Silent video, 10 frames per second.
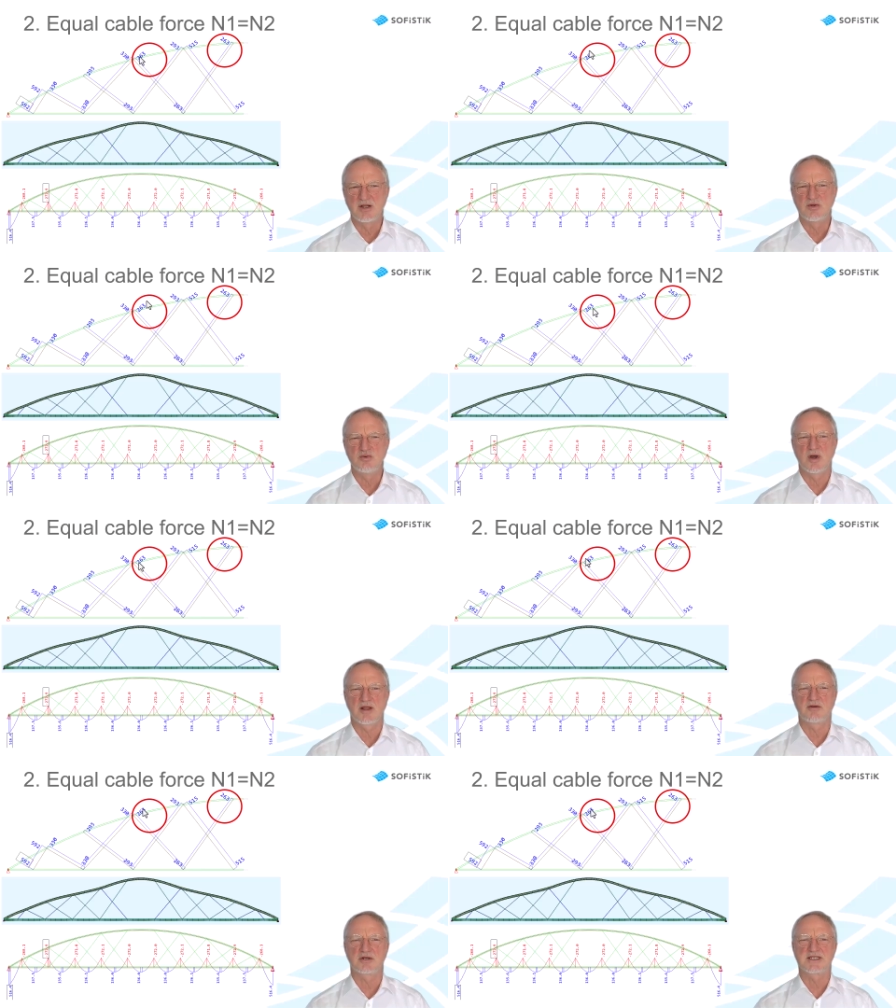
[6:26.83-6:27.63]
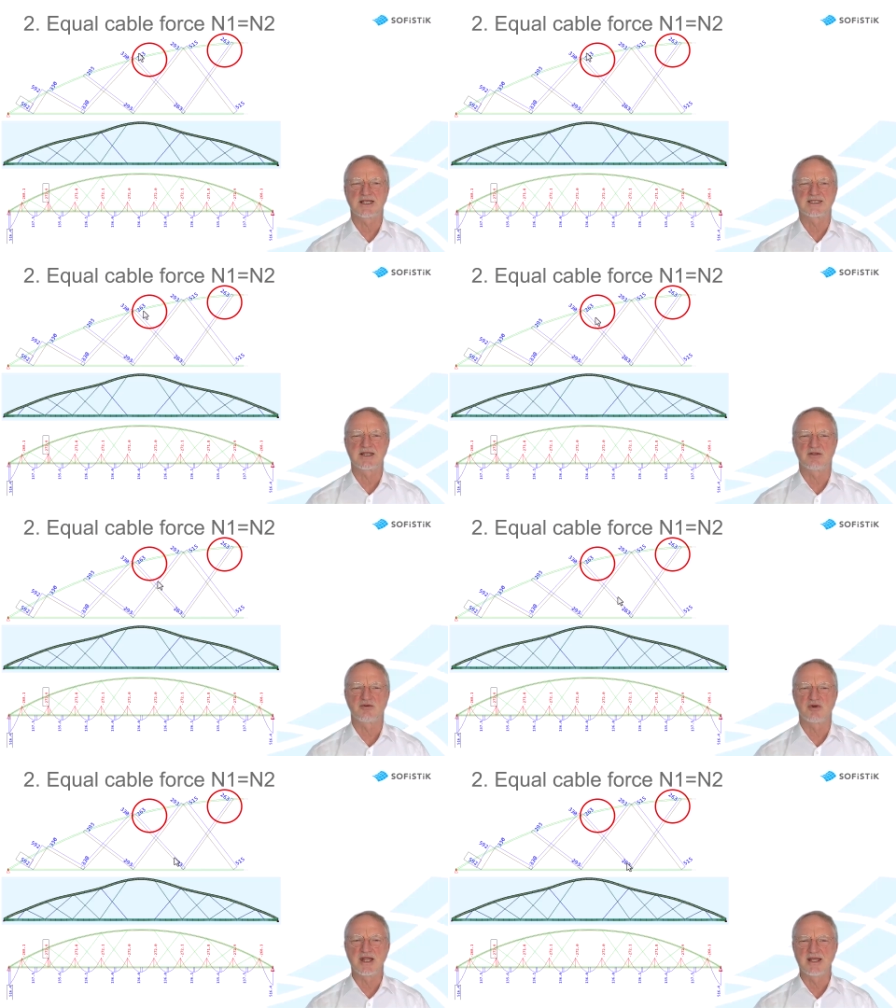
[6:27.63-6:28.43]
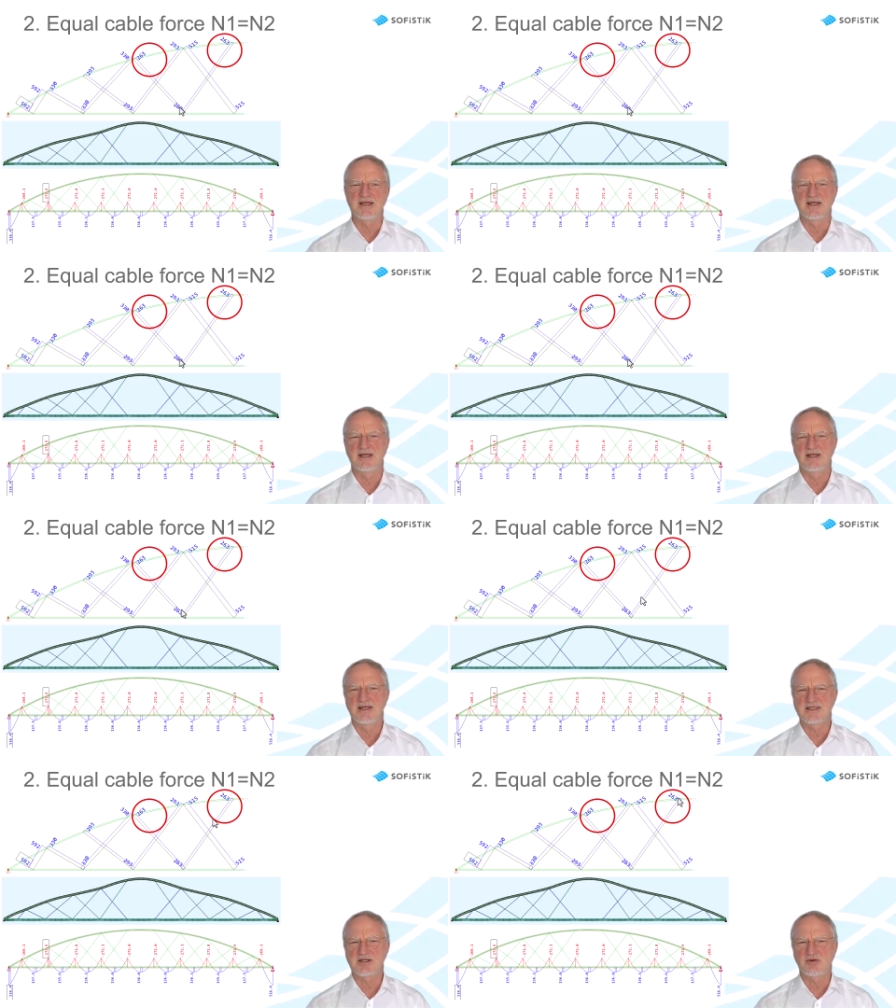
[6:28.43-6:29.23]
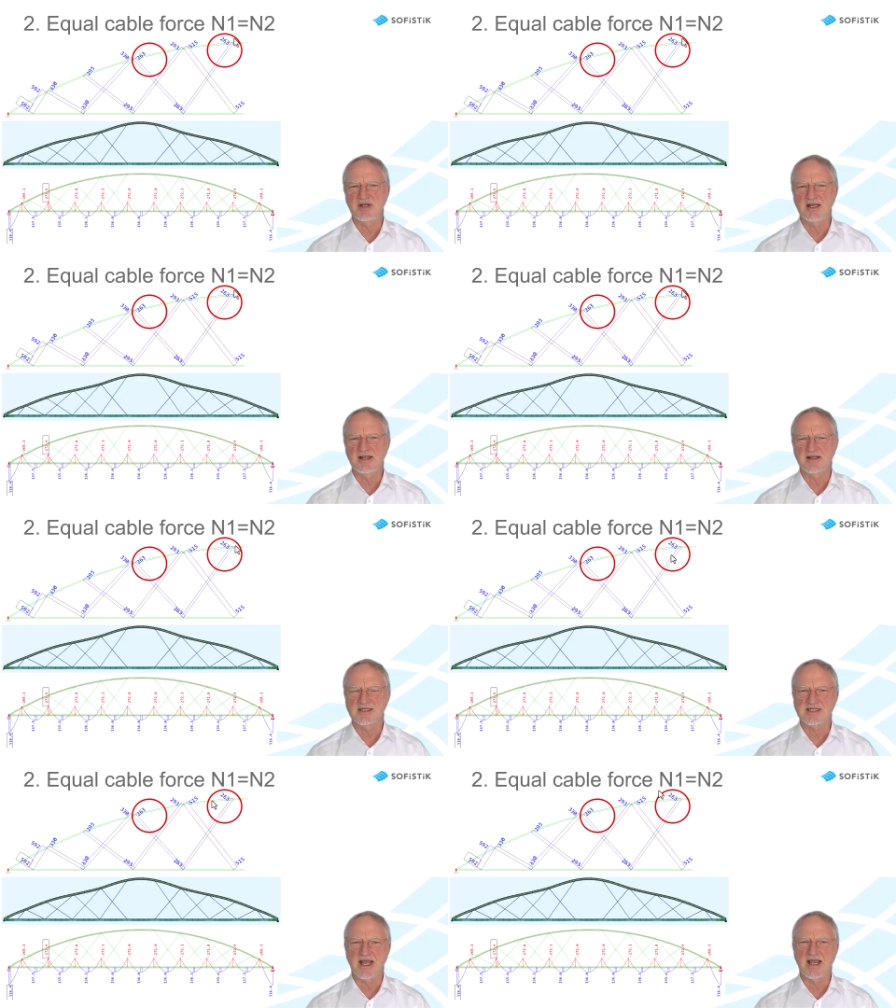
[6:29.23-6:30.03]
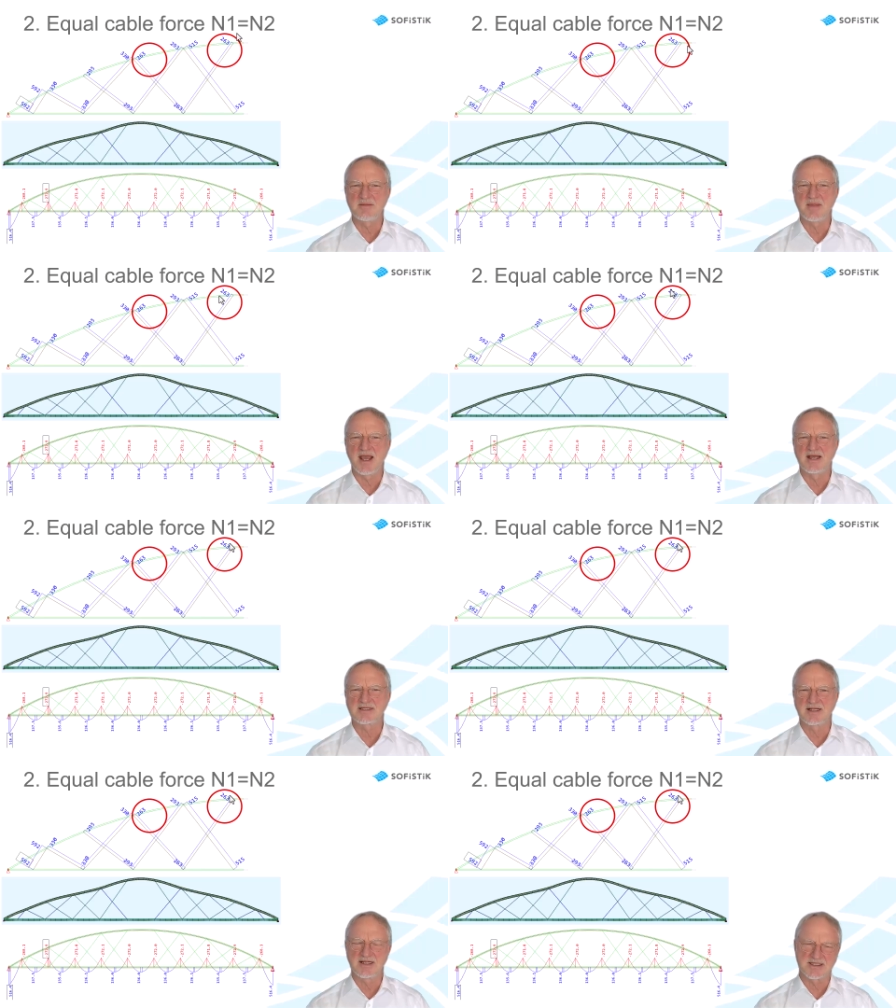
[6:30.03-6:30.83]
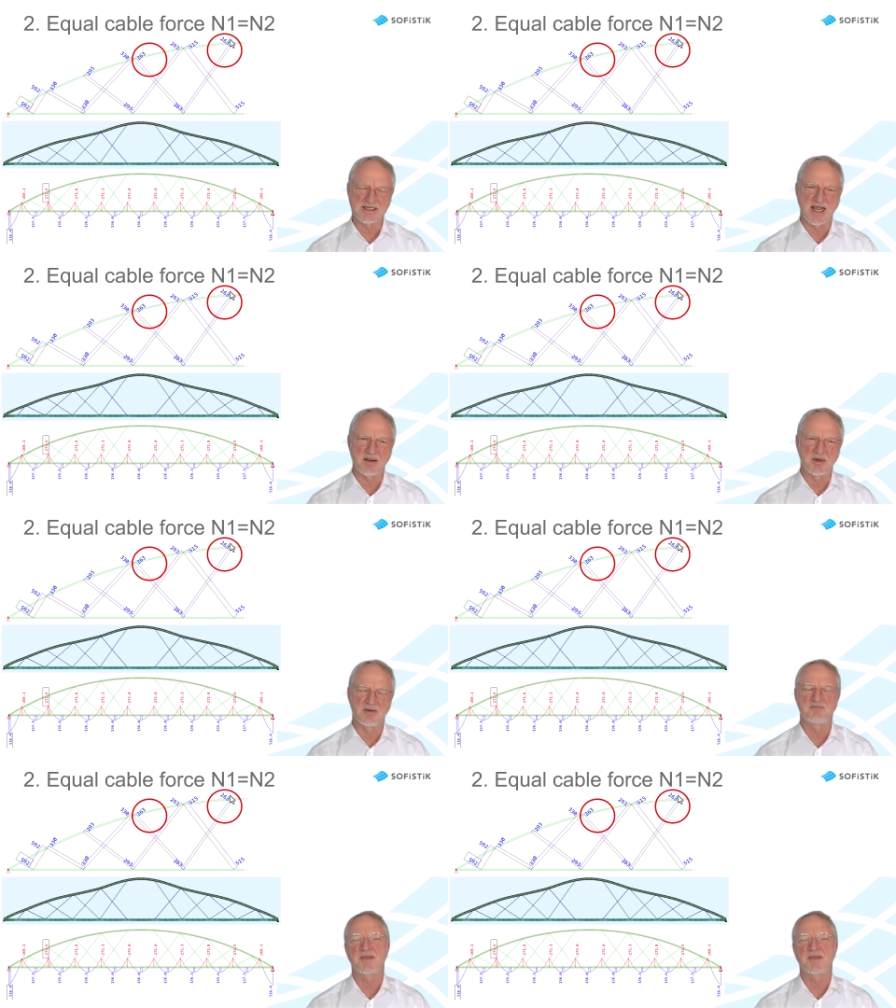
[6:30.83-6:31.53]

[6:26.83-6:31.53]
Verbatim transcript: 263, is really the same as in this cable.